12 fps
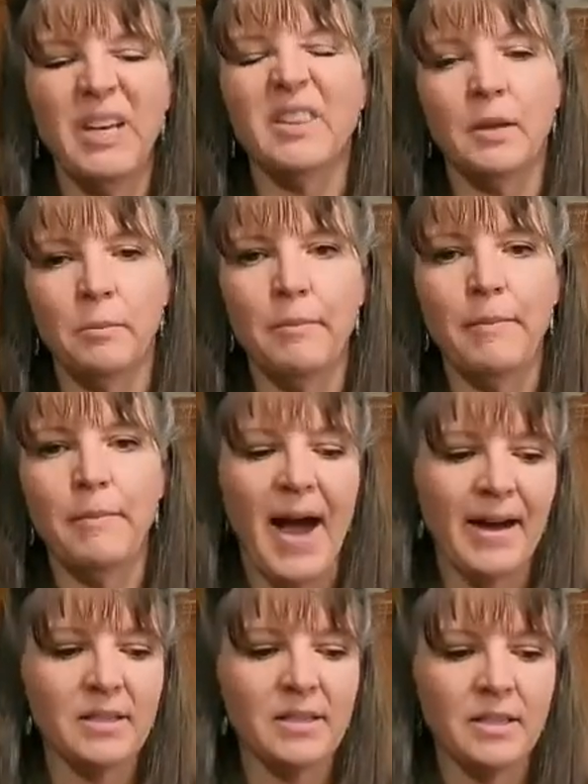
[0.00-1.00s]
be at the
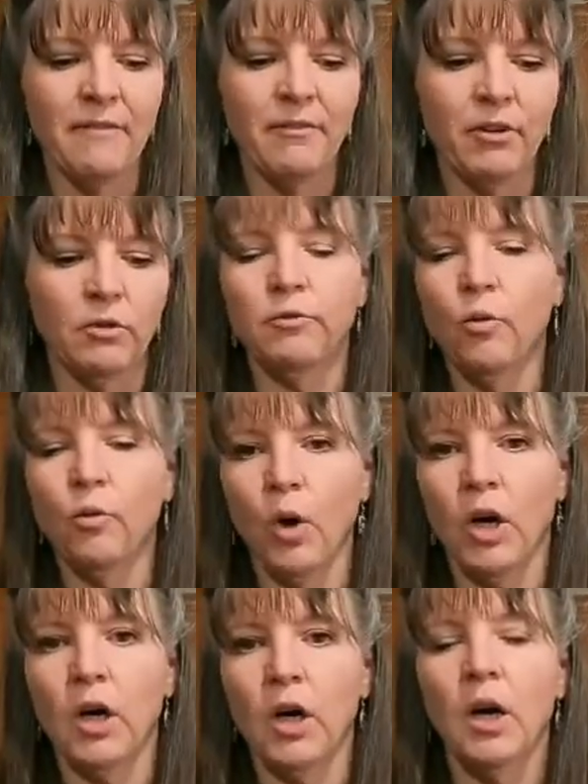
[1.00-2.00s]
max level
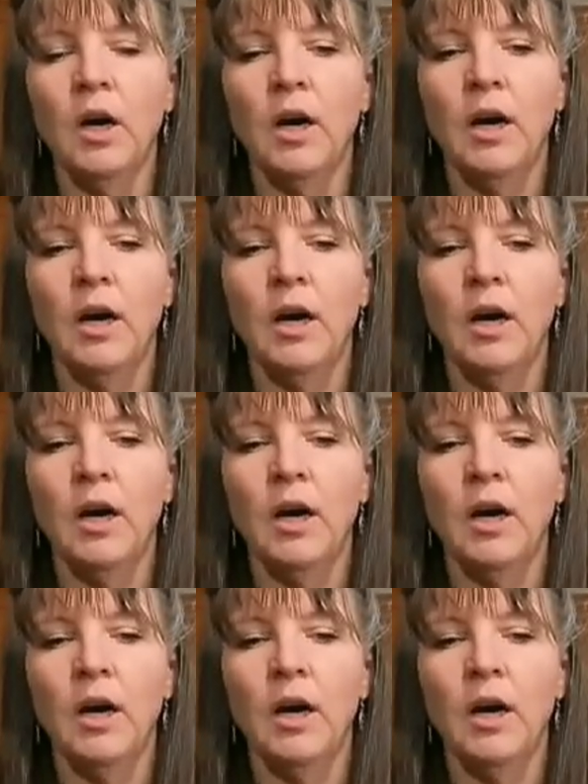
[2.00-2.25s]
for